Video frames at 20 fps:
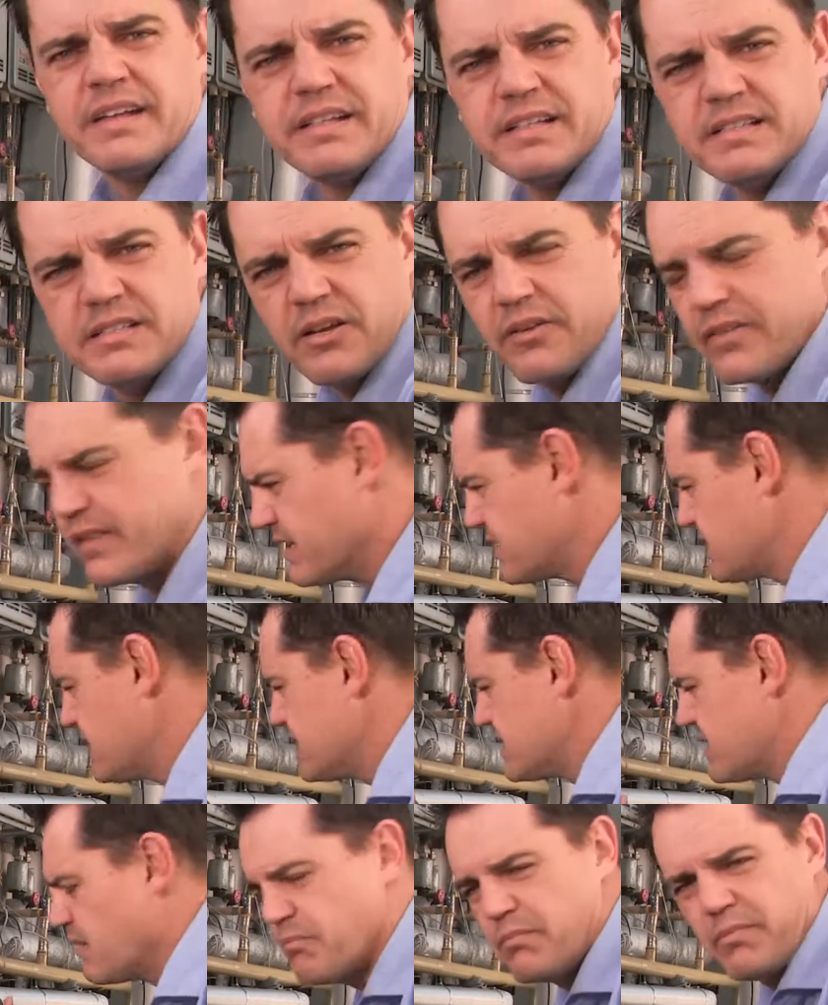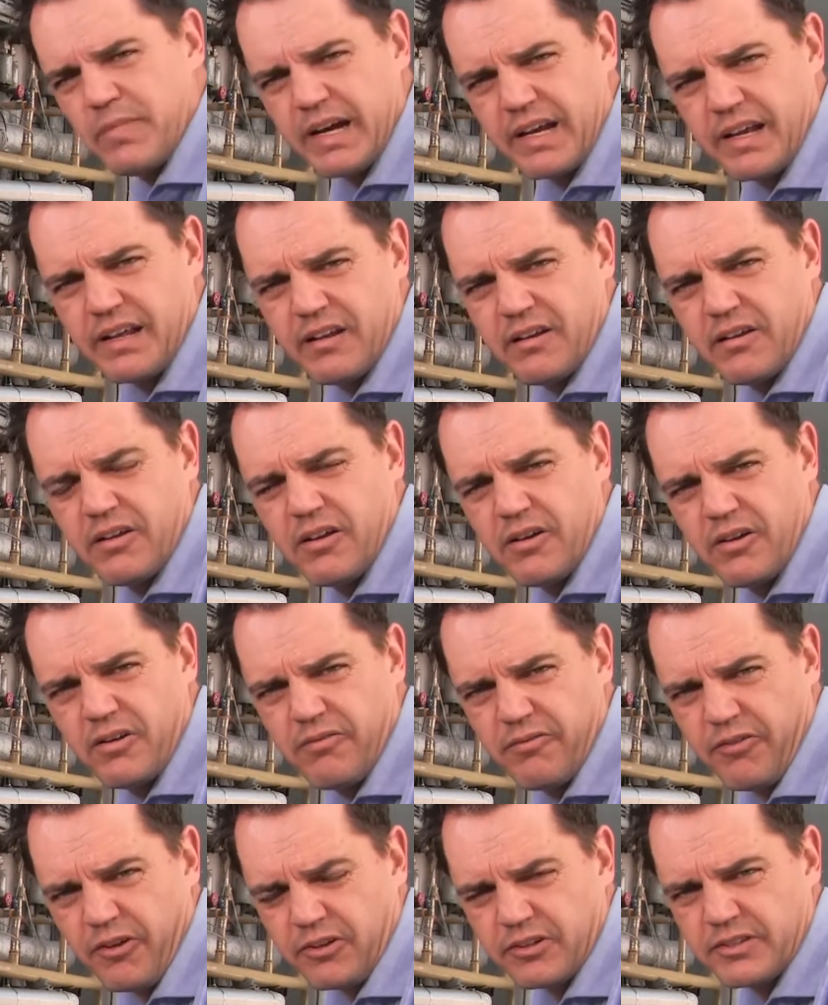So this is the main
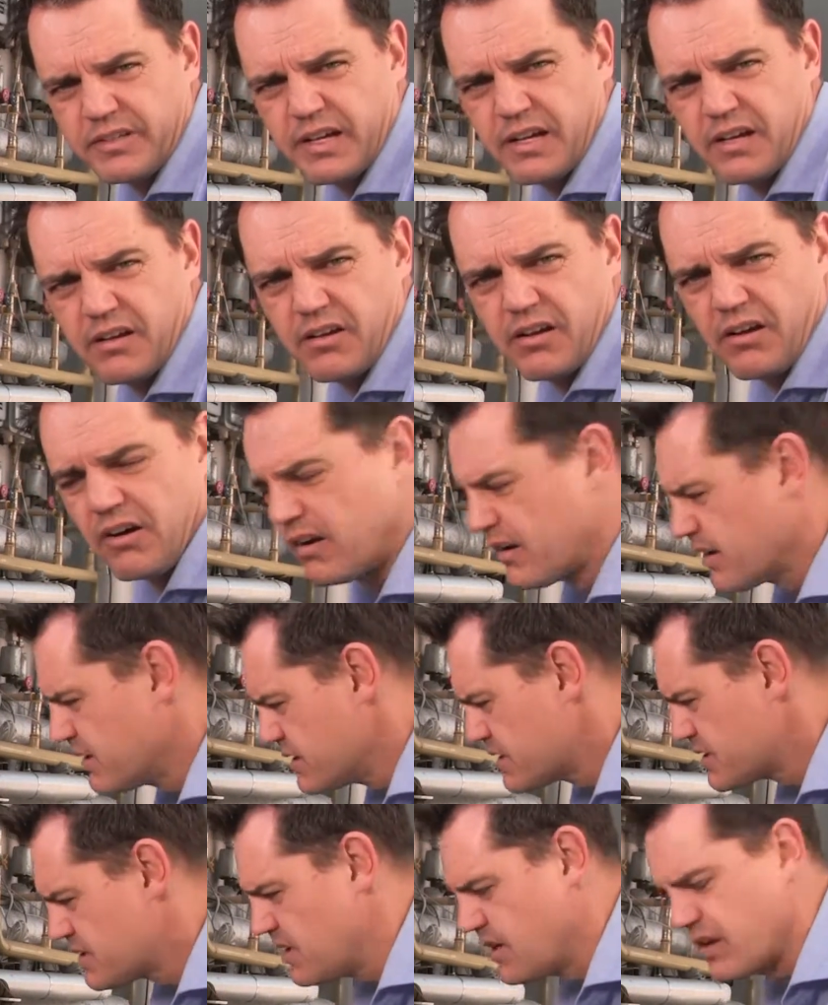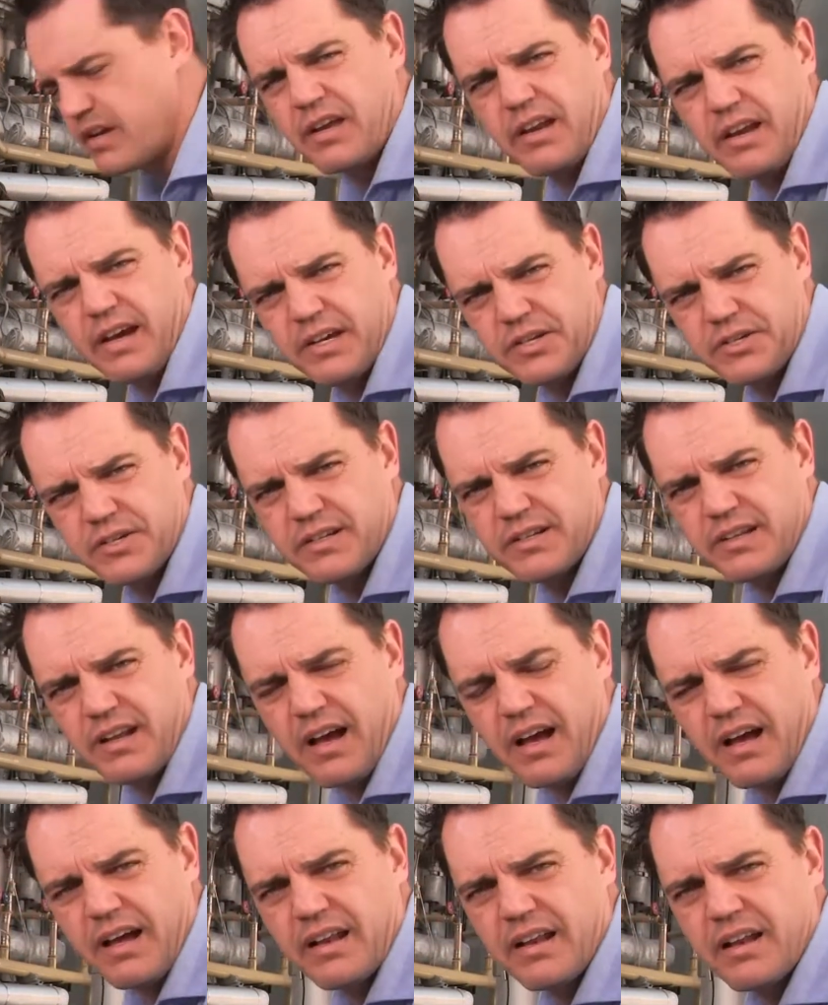filter on the circulation
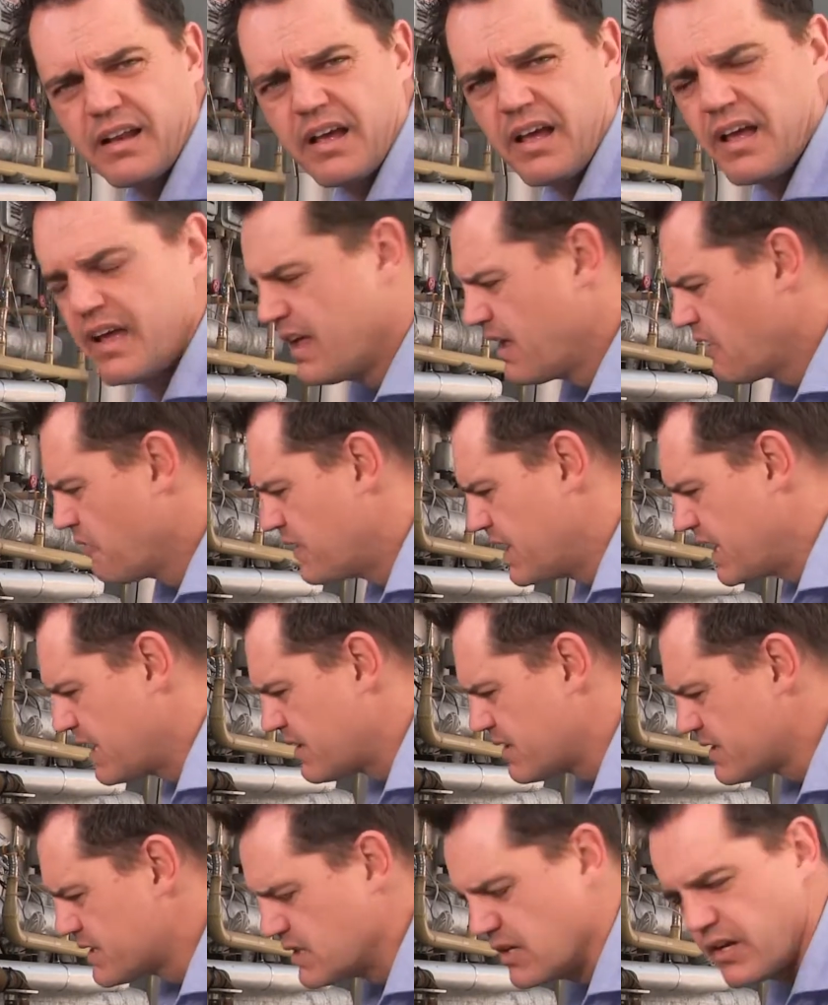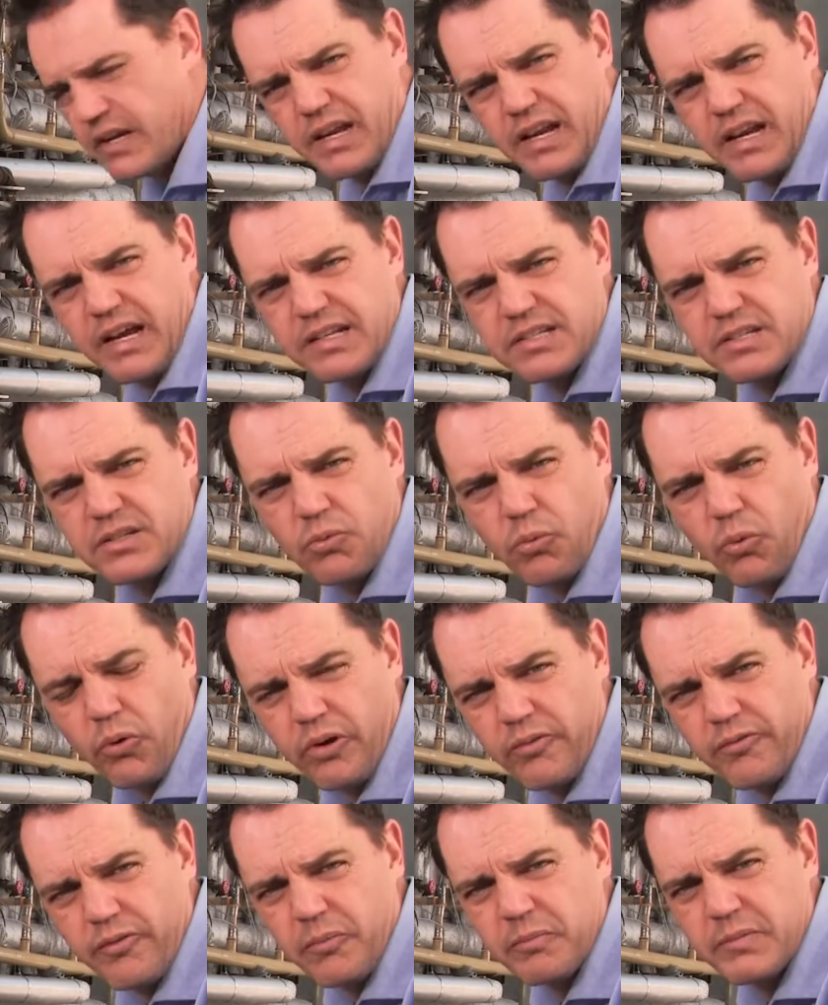line that circulates the
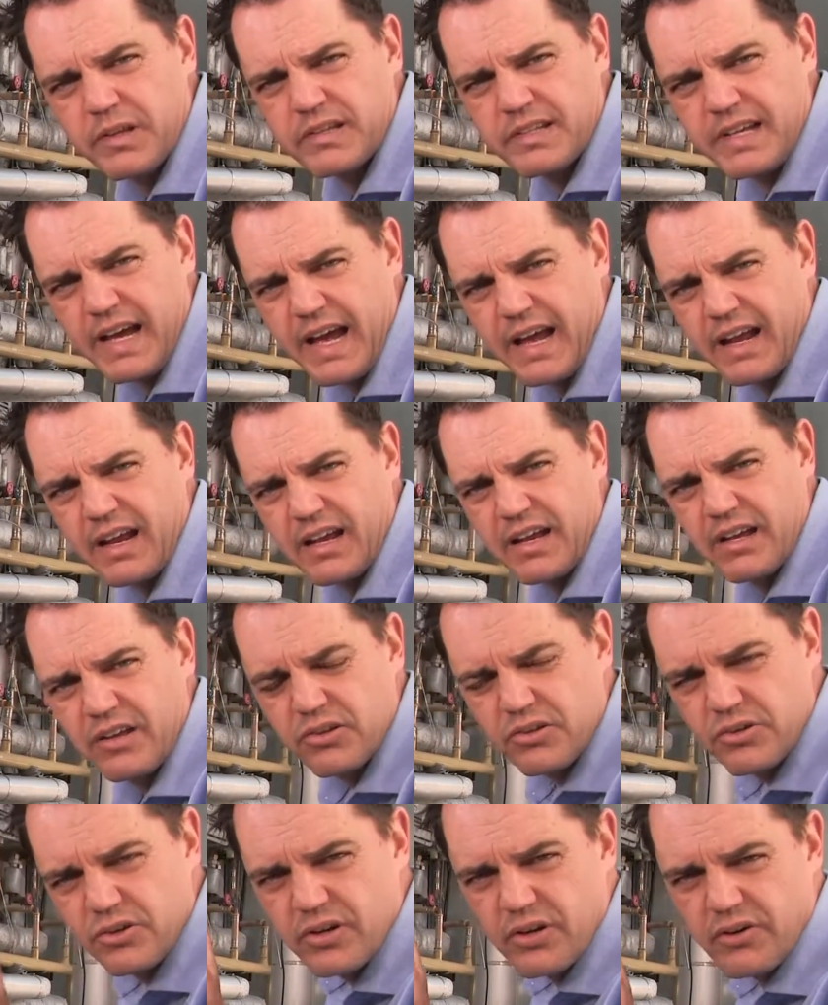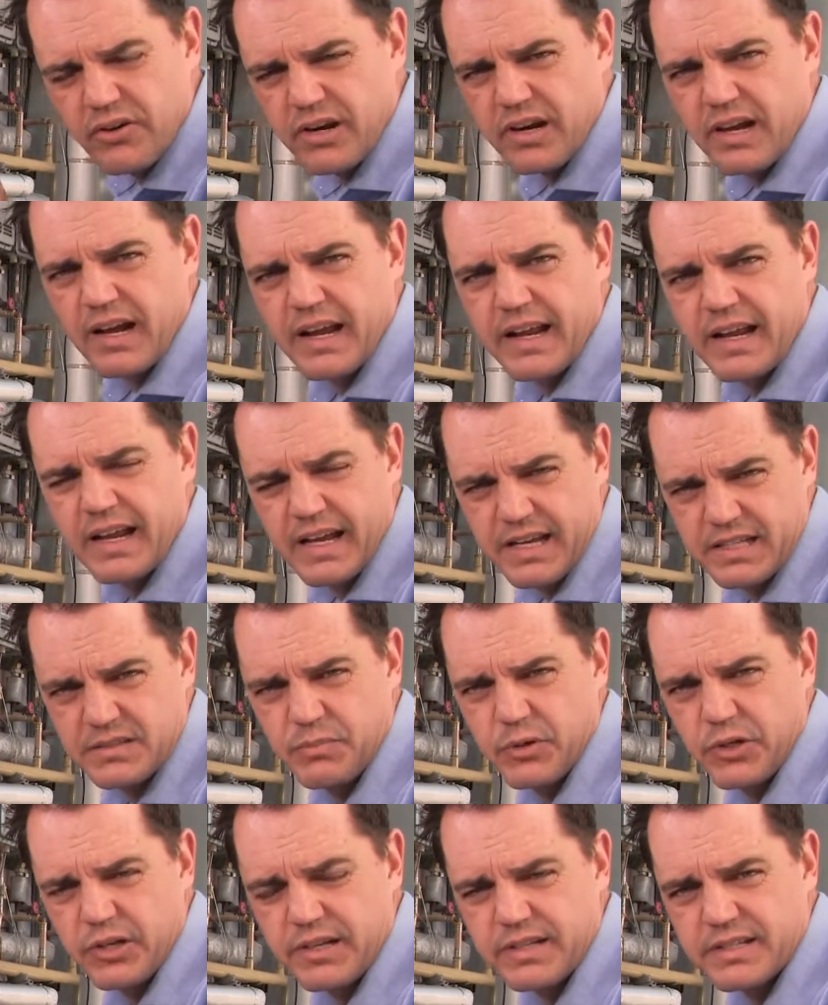water from the tank to the Renai gas
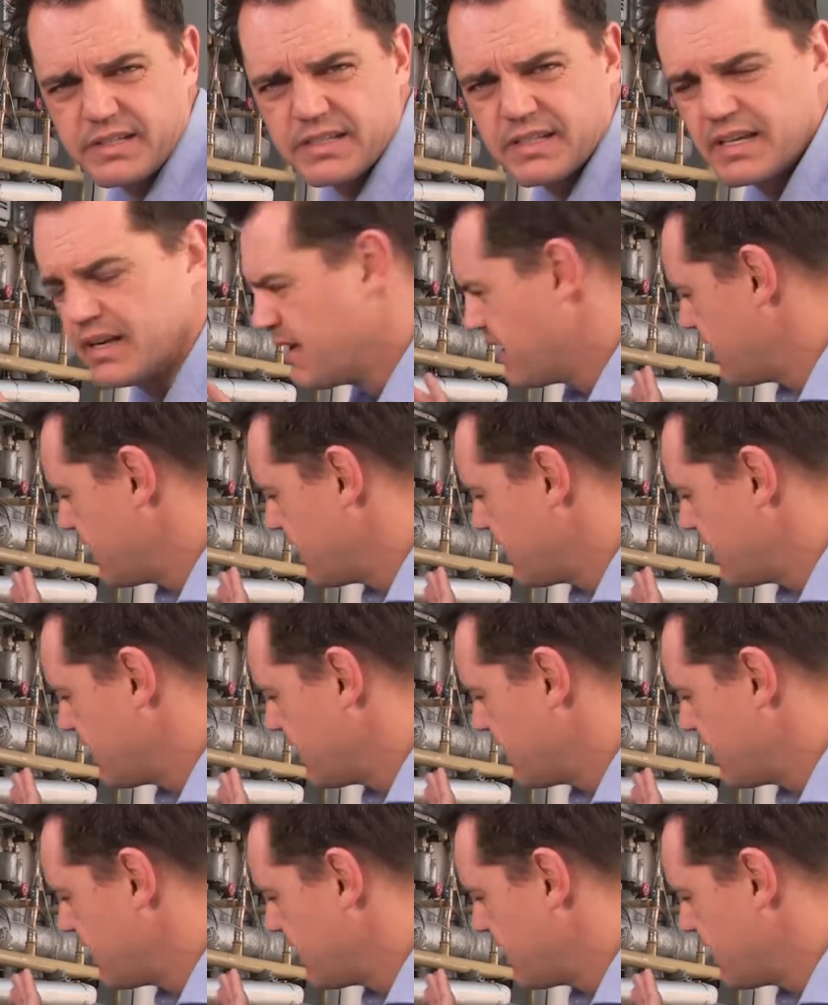burners.